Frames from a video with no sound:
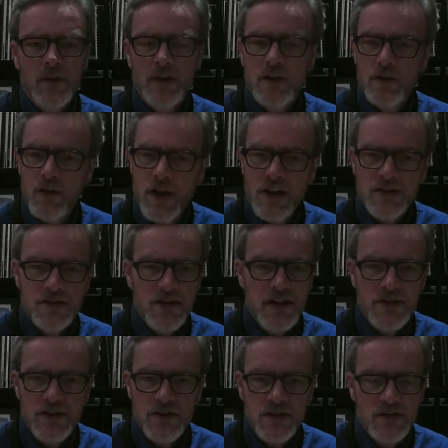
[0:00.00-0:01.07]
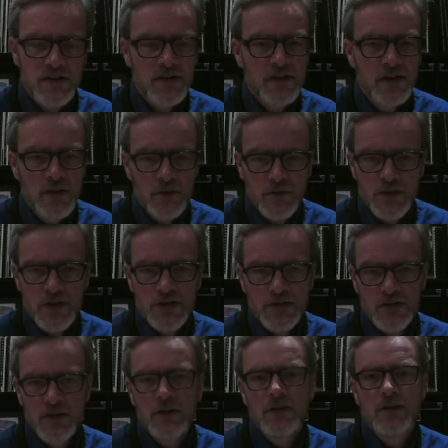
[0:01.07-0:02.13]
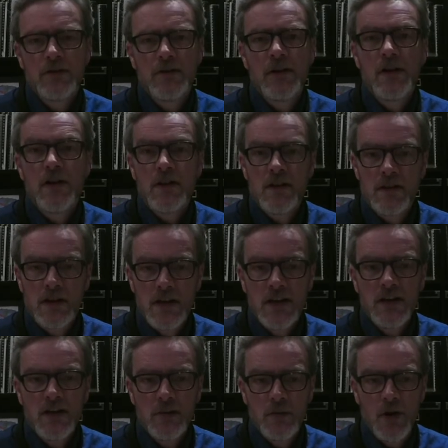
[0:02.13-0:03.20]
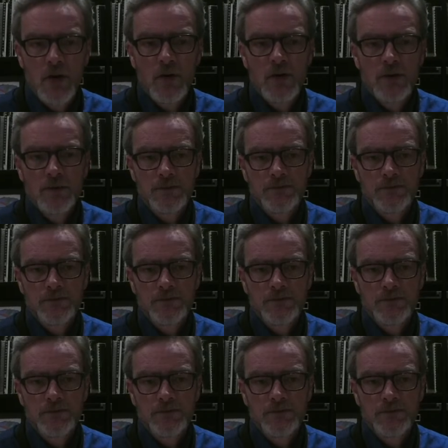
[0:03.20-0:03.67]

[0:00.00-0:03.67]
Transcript: Congratulations, you've just learned the Lydian mode.